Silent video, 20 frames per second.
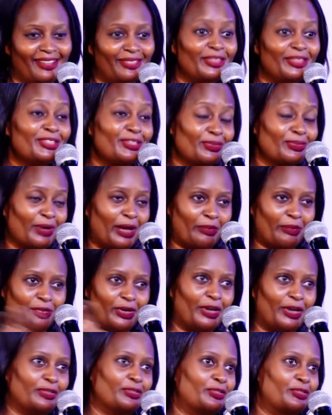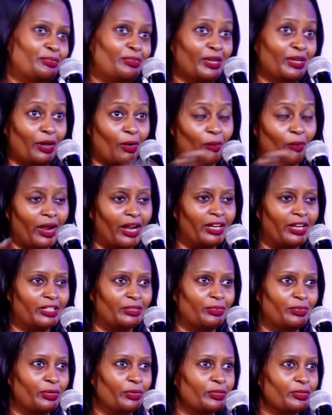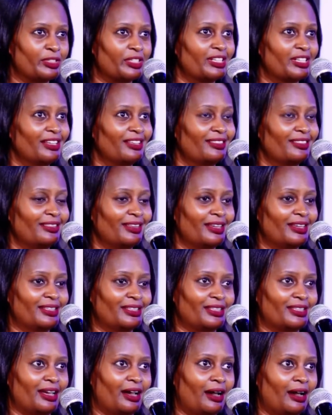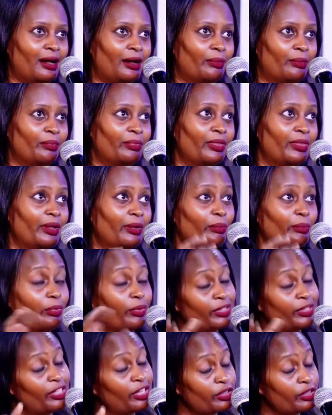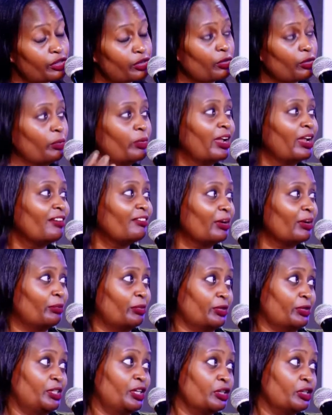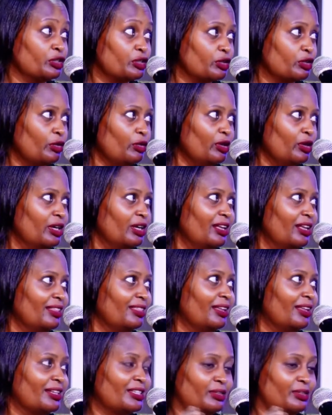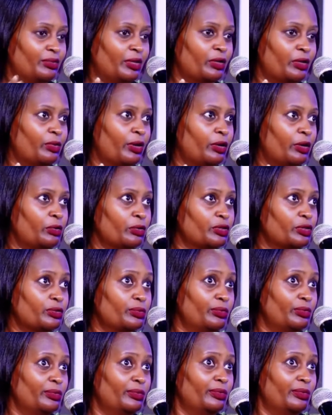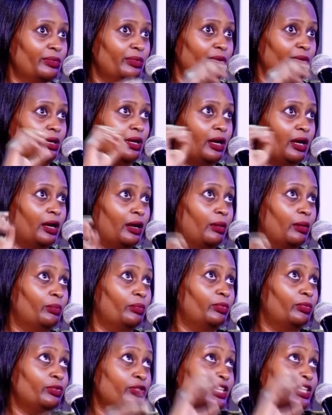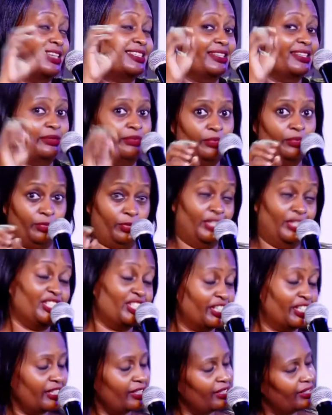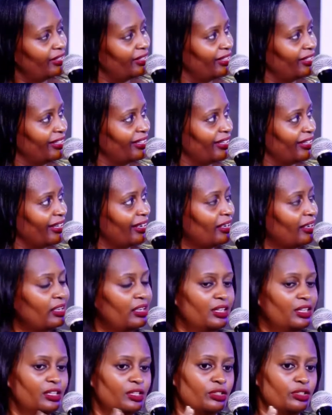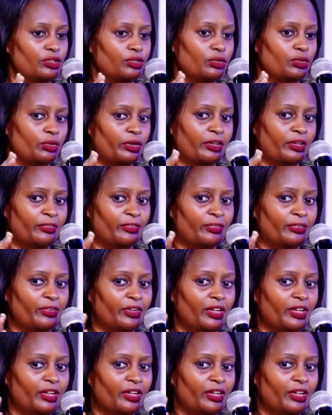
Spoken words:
this is why I'm trying to spread awareness, because there's potential. We have a potential that we're not, should I say, reaching. Yeah. So if